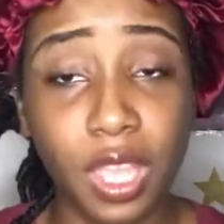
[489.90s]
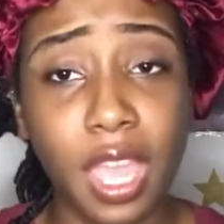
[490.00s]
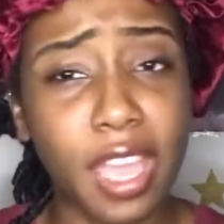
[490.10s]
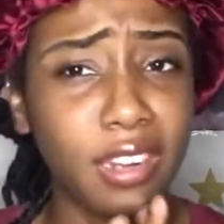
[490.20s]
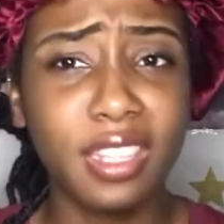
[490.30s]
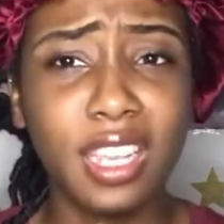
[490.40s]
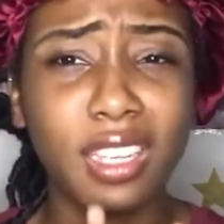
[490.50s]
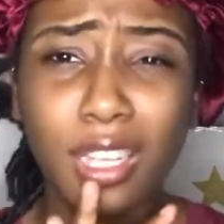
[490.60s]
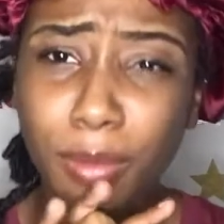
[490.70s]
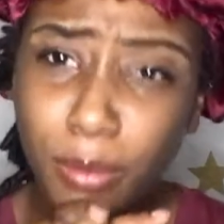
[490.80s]
I did take a
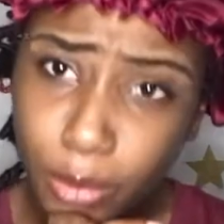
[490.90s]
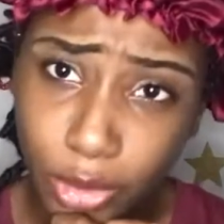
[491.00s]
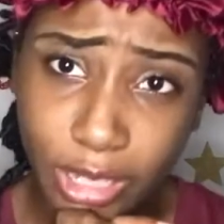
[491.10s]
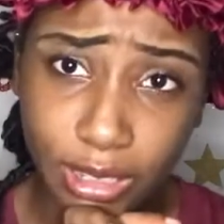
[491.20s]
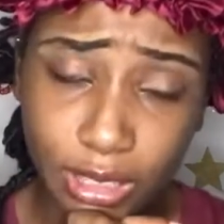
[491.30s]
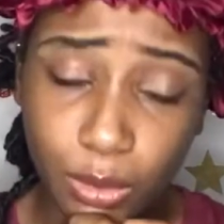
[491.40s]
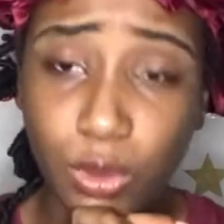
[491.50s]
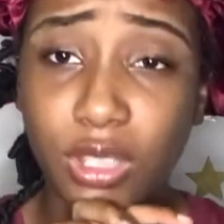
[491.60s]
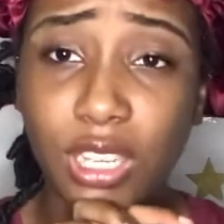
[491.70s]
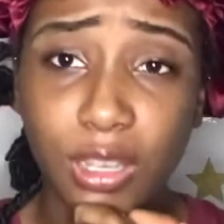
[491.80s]
couple breaks
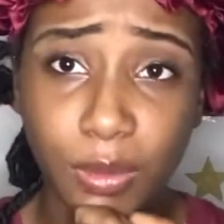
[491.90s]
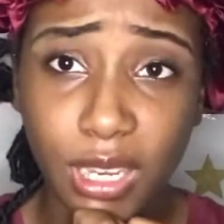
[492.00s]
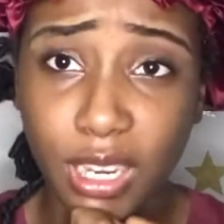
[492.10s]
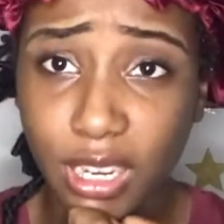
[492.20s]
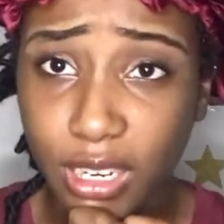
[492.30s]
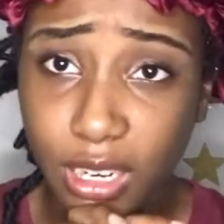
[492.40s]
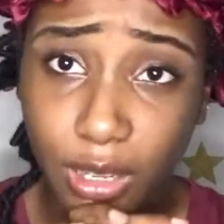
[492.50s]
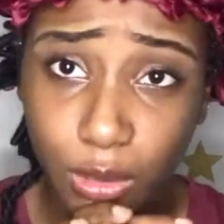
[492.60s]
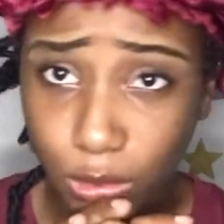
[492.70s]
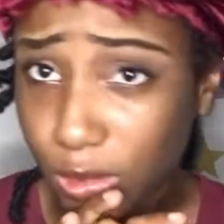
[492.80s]
when taking my hair
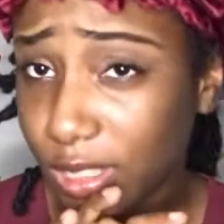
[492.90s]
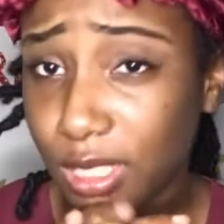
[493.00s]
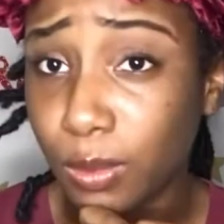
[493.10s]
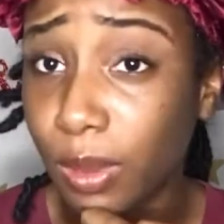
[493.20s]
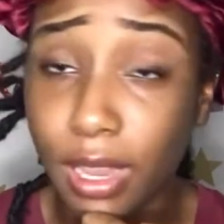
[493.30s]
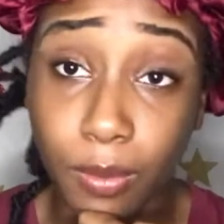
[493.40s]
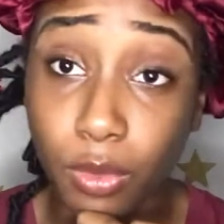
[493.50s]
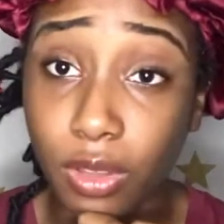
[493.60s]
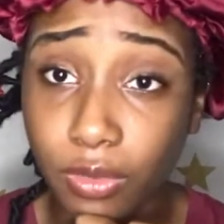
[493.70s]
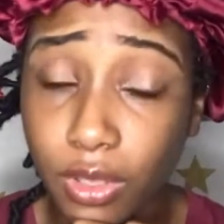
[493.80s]
down, so this is why I'm
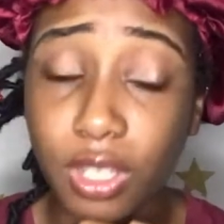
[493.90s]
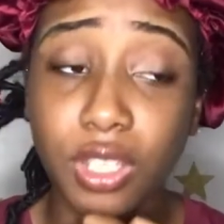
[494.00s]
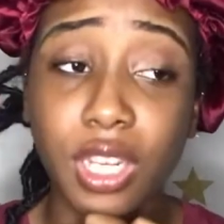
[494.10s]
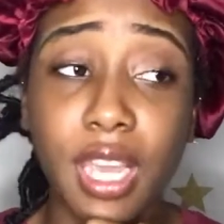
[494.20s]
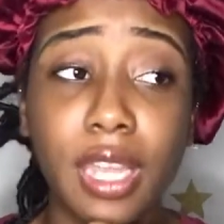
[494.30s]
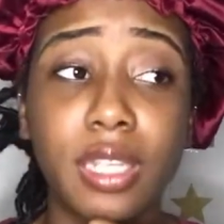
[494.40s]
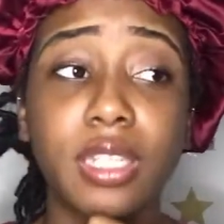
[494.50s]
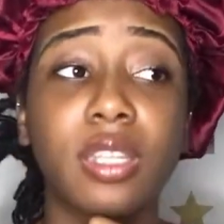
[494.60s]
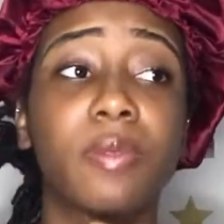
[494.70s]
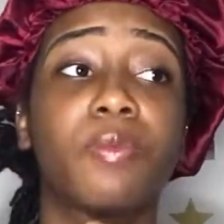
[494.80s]
not finished
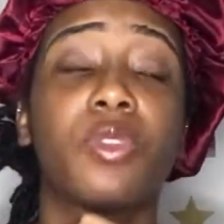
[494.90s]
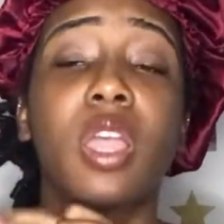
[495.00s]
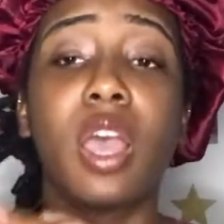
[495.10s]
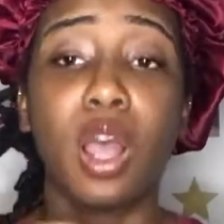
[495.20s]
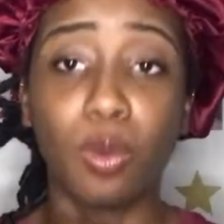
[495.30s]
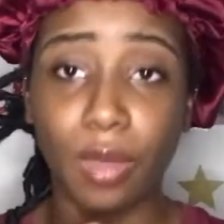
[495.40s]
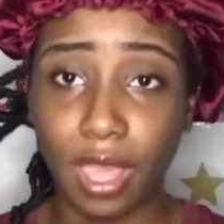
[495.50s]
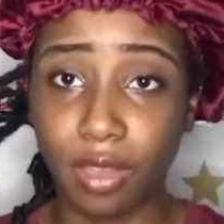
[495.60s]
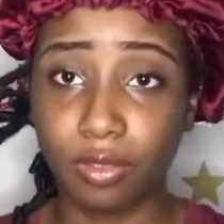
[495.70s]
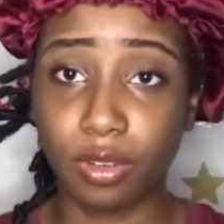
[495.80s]
yet.
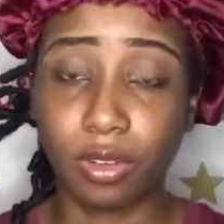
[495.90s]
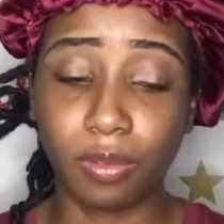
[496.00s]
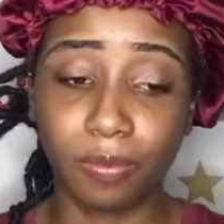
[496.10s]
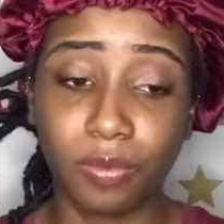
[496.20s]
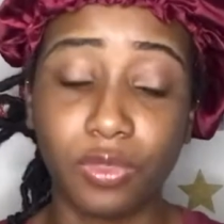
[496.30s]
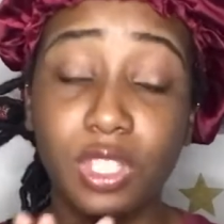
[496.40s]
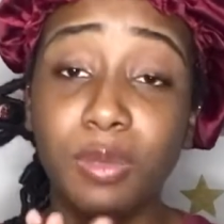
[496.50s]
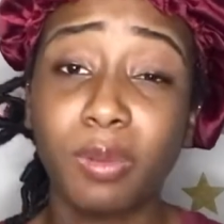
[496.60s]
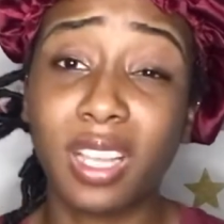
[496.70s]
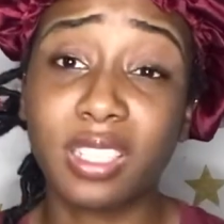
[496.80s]
However, this
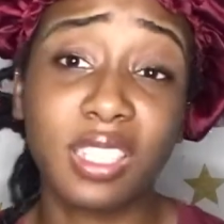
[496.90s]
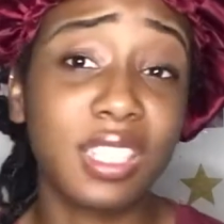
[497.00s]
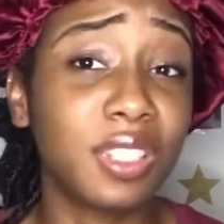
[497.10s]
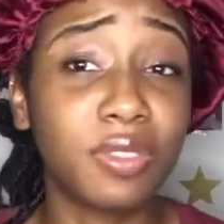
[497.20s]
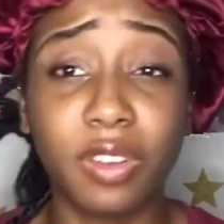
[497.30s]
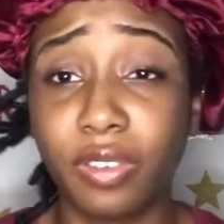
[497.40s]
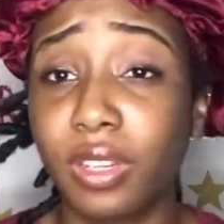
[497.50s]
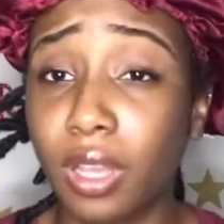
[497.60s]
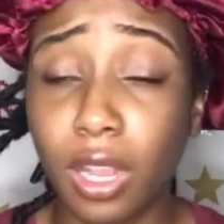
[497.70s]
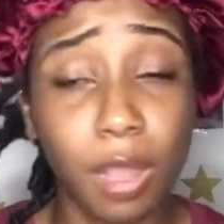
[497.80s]
process is very
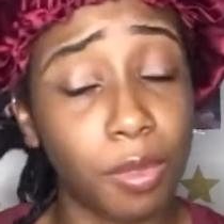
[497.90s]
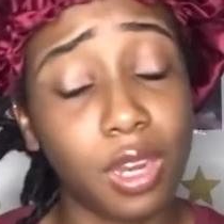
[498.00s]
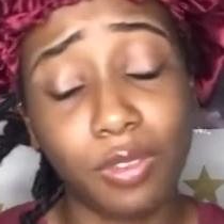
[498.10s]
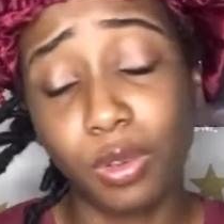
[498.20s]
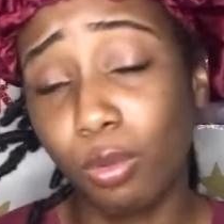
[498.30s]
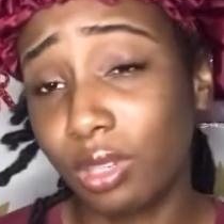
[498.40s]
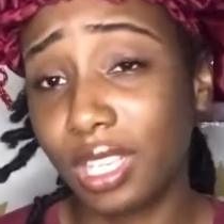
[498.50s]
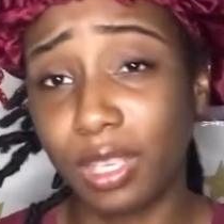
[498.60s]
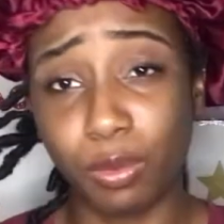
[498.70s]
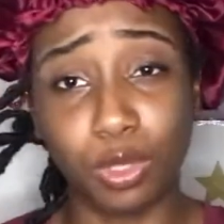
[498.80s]
long. I'm not even going to
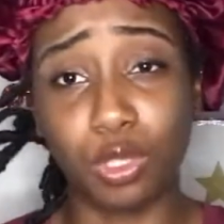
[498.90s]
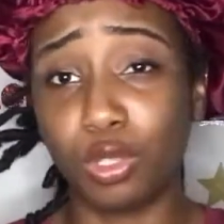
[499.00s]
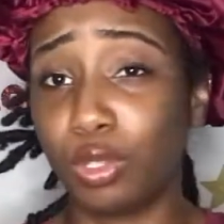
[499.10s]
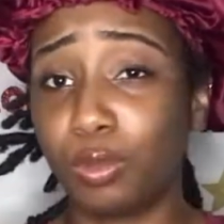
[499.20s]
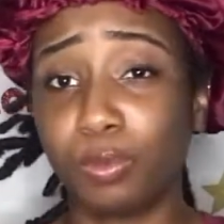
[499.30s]
kid with you.